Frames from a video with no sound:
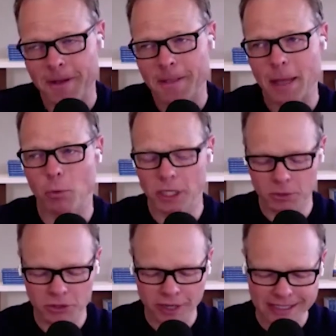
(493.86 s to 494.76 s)
And what he
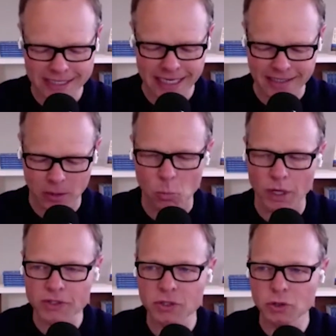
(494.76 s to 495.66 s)
was trying to say is, like,
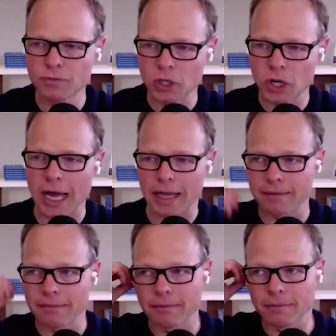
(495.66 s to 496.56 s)
once you've
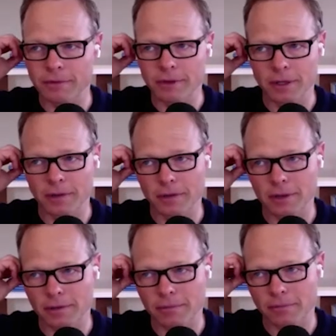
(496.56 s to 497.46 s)
got
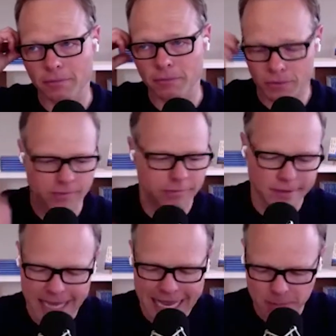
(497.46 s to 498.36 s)
the
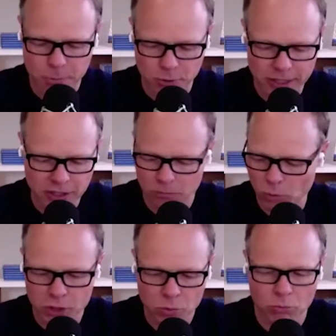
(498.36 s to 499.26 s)
aspiration,
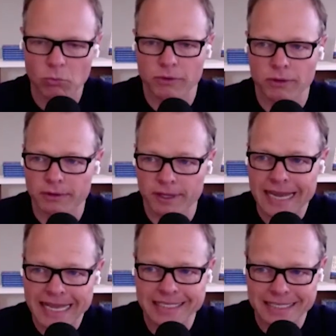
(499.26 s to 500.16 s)
the
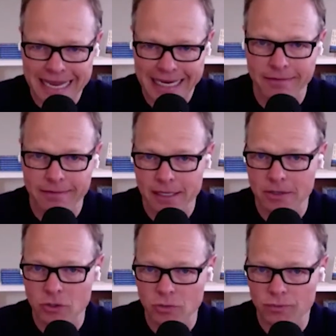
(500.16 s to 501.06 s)
nest egg
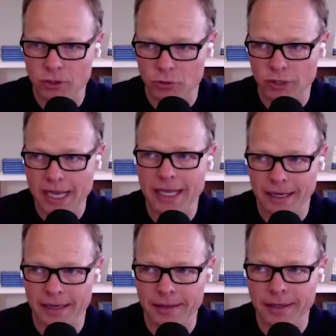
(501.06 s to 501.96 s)
that you've
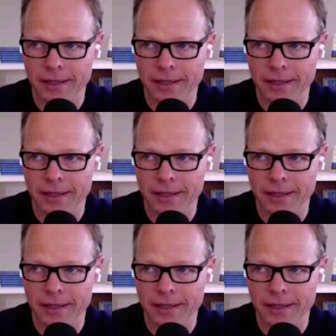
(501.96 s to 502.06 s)
created,